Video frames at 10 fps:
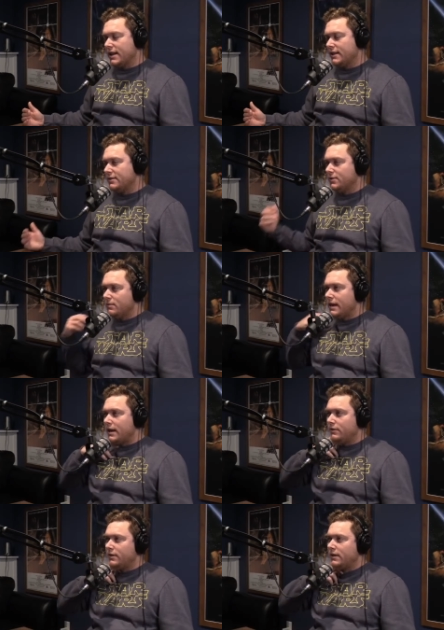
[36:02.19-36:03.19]
took me out
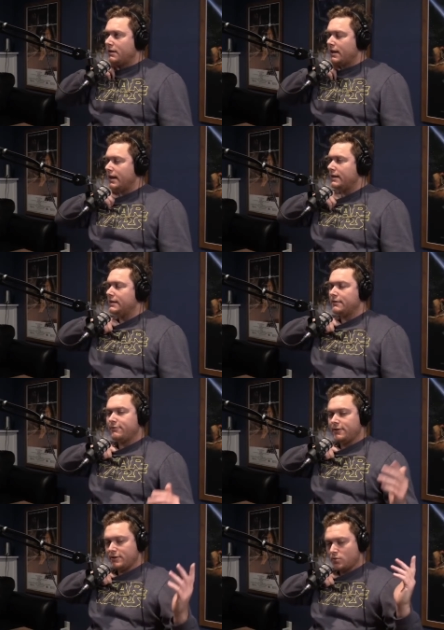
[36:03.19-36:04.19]
of it. I need to
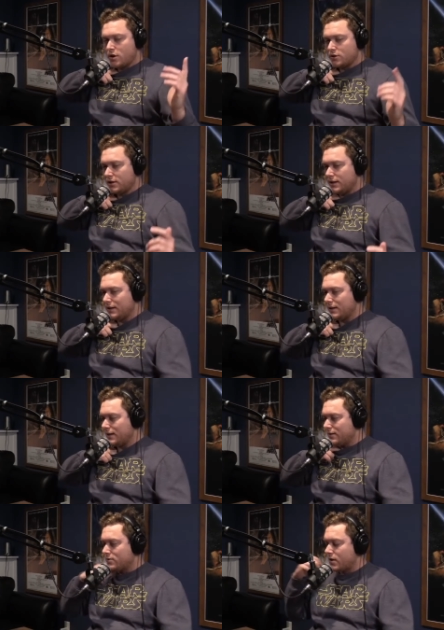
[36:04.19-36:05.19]
finish watching it again
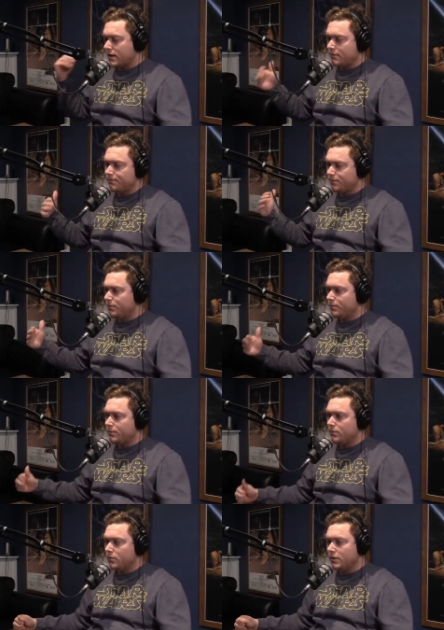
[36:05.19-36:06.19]
to try to
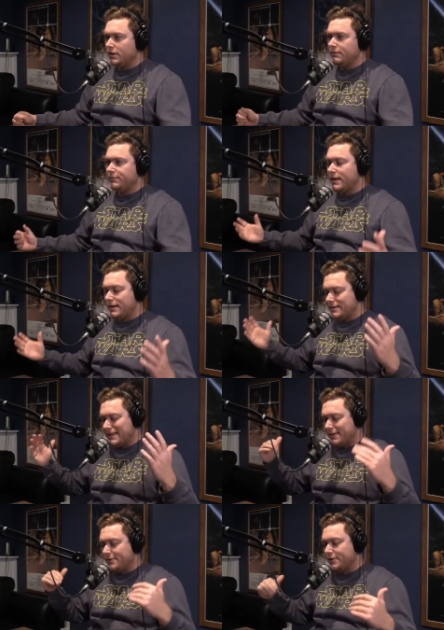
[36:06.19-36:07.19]
really let it
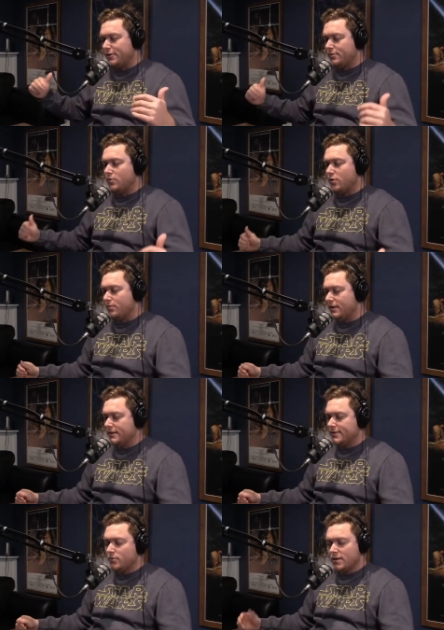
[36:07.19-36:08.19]
settle a little more, because
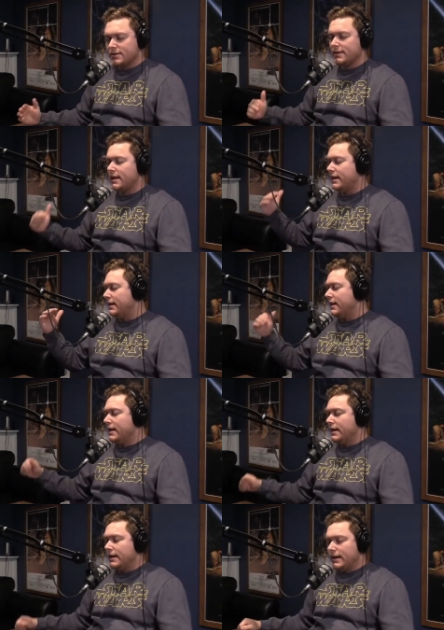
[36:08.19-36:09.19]
it was late.
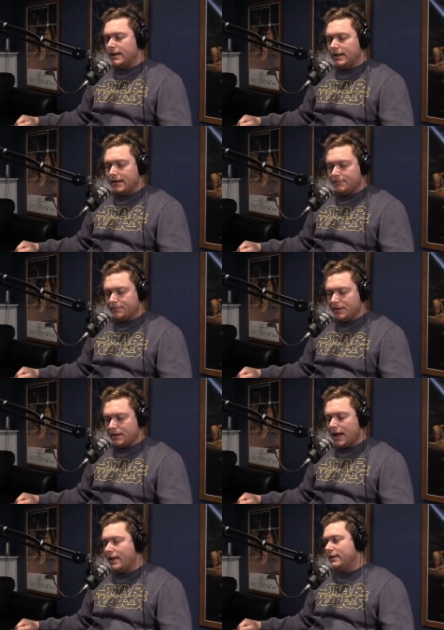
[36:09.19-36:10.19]

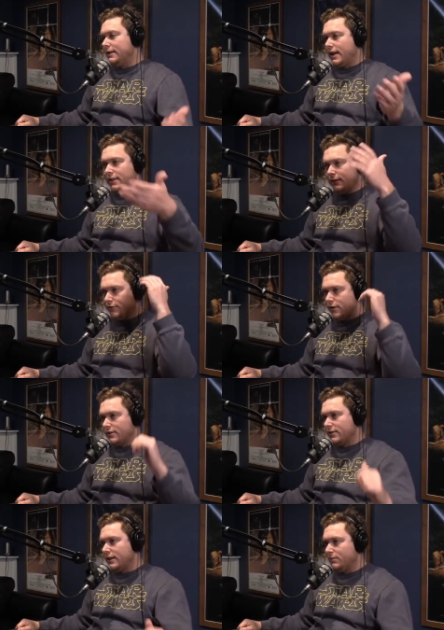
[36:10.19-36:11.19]
Holly, I think, fell
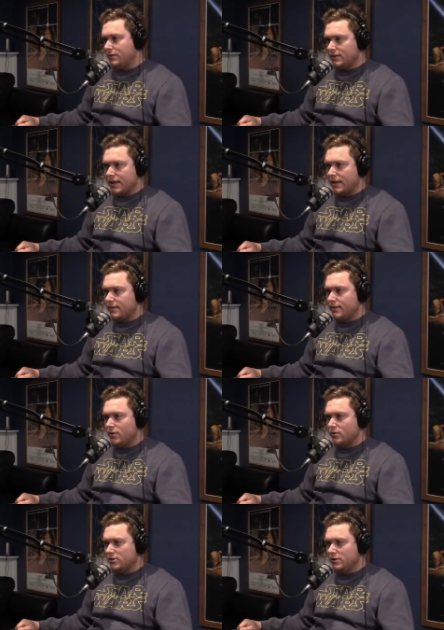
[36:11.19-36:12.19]
asleep, you said,
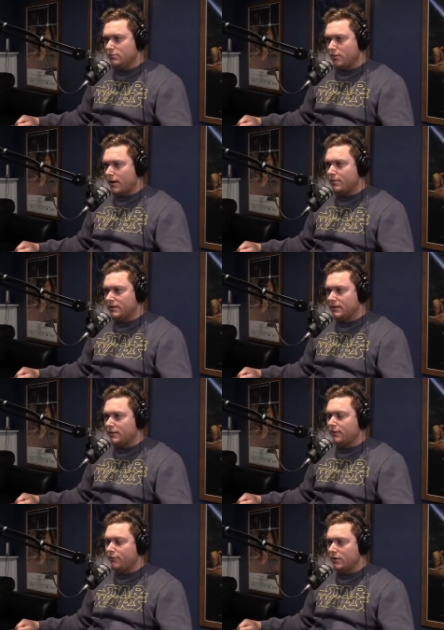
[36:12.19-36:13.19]
so she probably needs
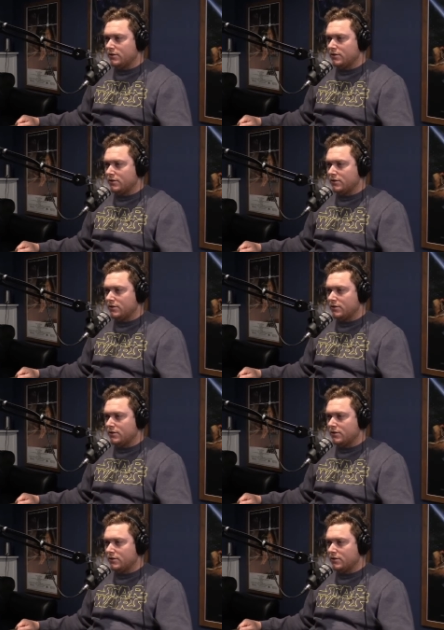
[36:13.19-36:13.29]
to finish